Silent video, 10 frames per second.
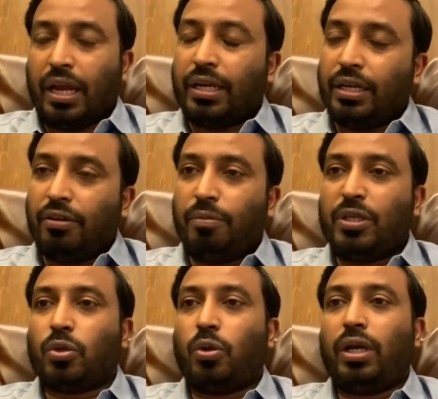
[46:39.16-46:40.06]
And it will be
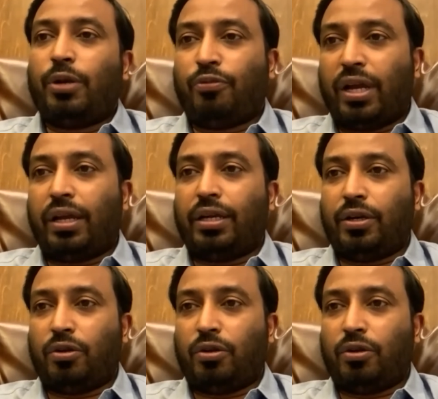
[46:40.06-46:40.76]
sold at 500